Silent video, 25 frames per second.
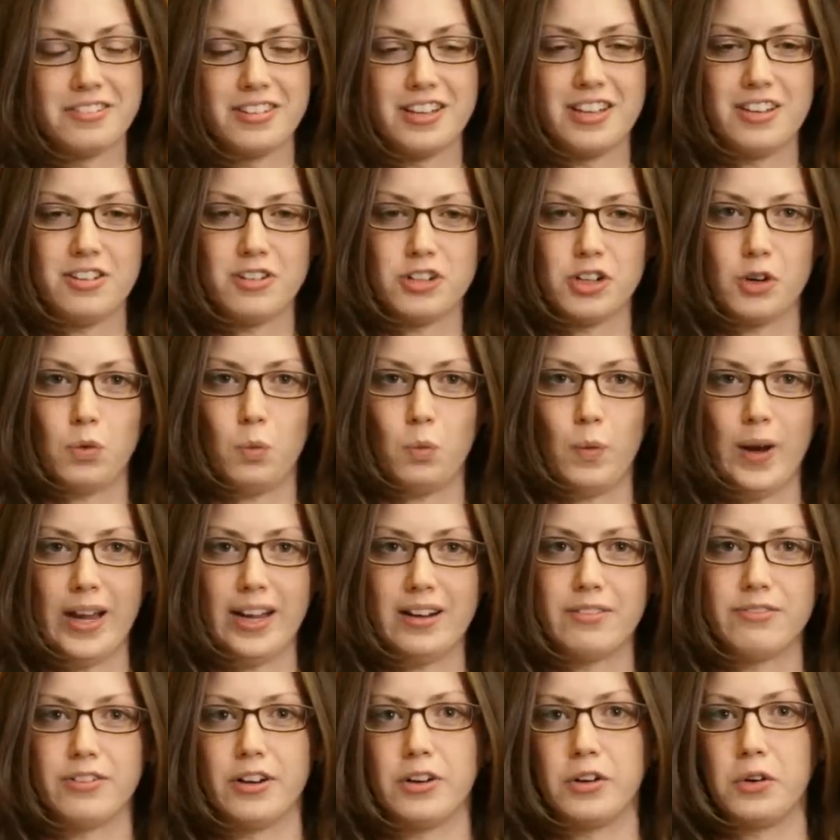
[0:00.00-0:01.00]
think you should
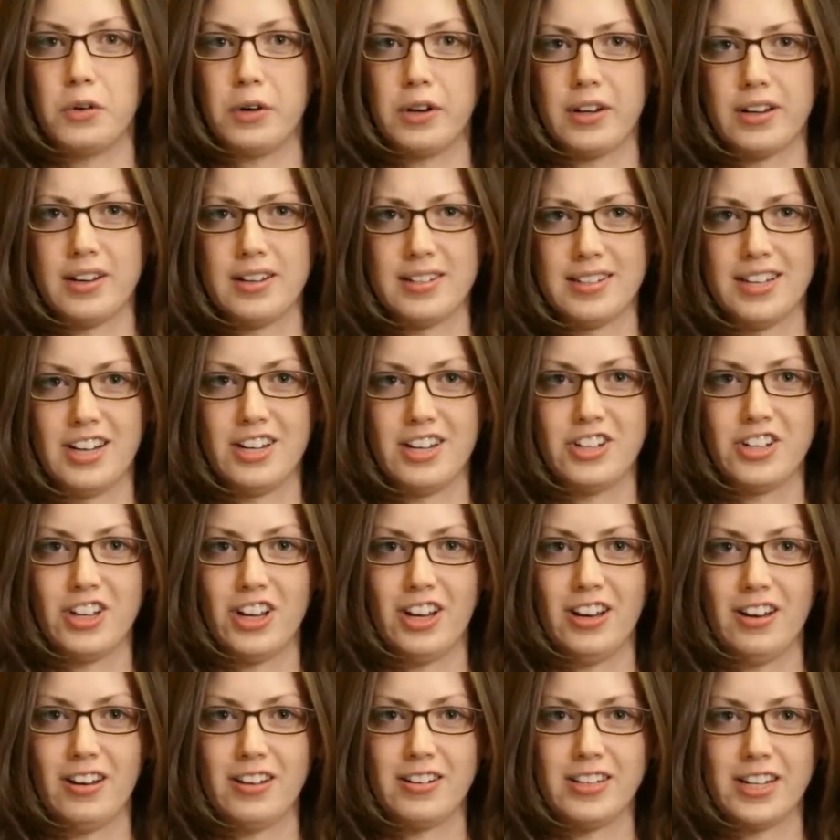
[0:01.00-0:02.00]
wait for an
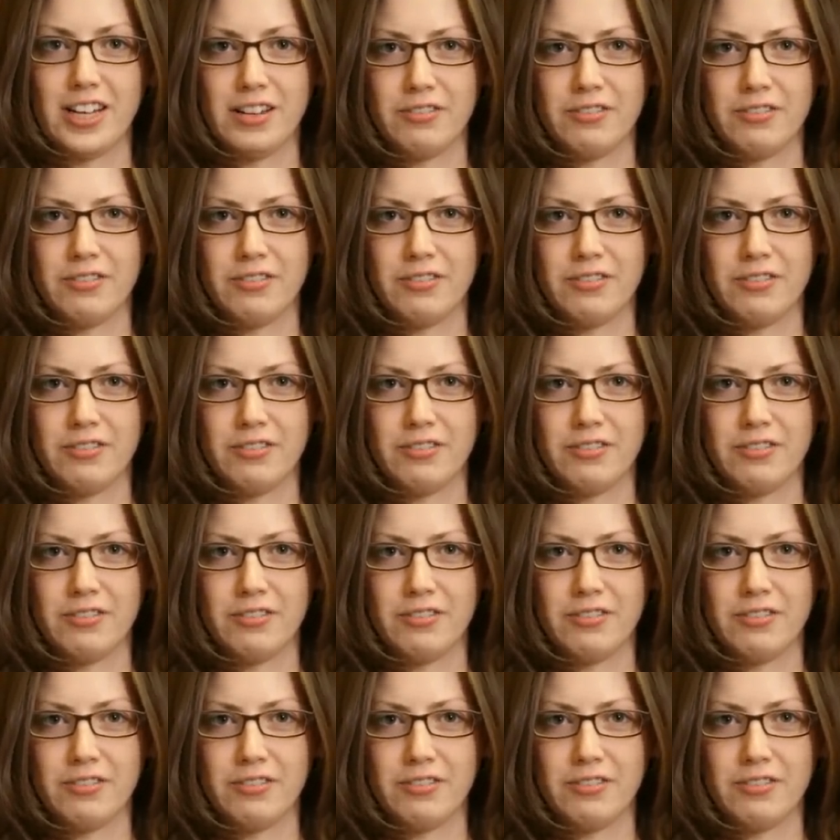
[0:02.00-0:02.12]
organization to